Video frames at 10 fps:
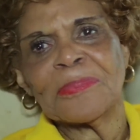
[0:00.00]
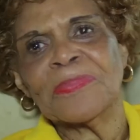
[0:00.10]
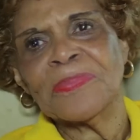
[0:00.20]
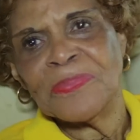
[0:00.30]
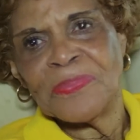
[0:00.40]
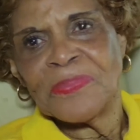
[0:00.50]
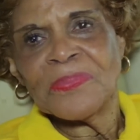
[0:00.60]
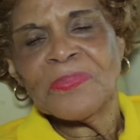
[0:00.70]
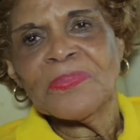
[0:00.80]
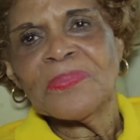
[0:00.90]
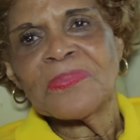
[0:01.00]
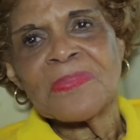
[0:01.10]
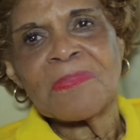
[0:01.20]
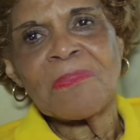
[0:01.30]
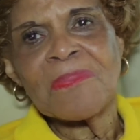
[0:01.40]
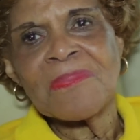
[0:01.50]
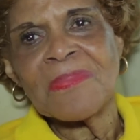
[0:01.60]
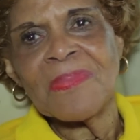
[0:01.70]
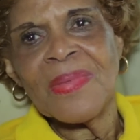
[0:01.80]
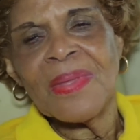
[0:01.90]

(silence)